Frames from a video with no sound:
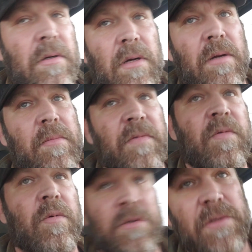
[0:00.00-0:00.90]
Of
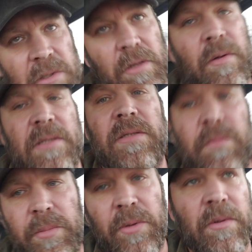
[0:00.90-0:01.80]
course, as a
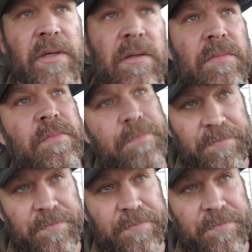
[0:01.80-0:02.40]
bootlicking